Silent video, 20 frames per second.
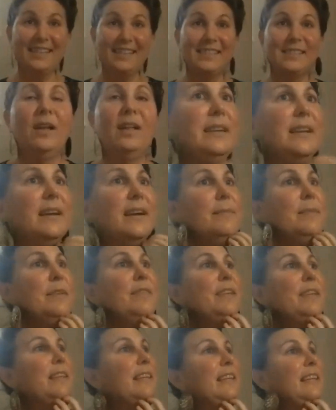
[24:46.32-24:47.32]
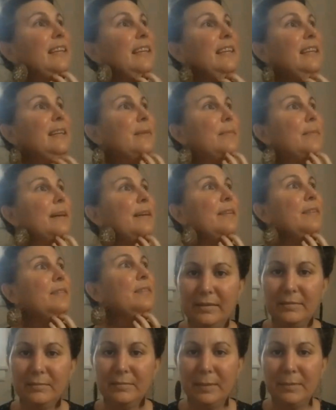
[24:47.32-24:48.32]
Yes. And I'm even thinking about
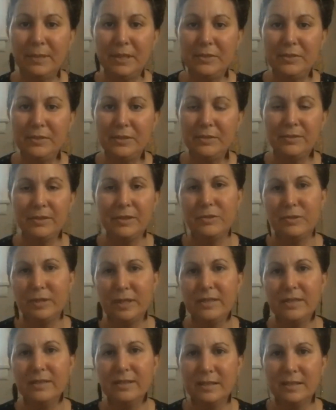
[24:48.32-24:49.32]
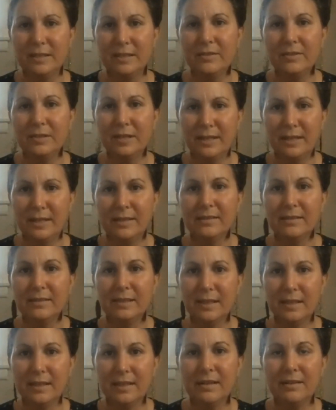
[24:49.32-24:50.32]
maybe doing a retreat in Sedona
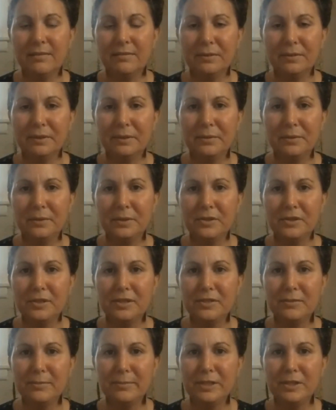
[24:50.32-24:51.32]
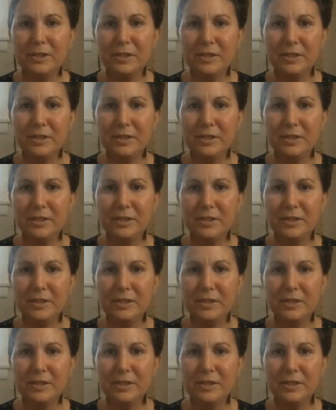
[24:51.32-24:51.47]
and offering aura transformation.